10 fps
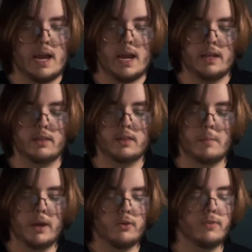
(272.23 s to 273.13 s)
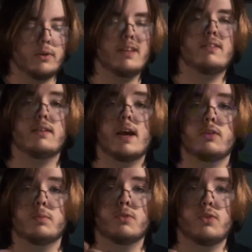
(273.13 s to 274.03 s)
and the microphone is
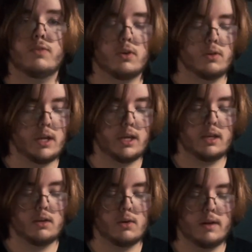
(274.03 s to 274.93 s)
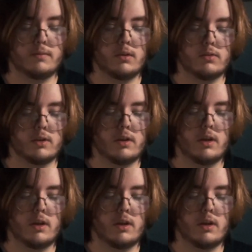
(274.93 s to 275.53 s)
detachable, so if you don't like it, you don't have to use it.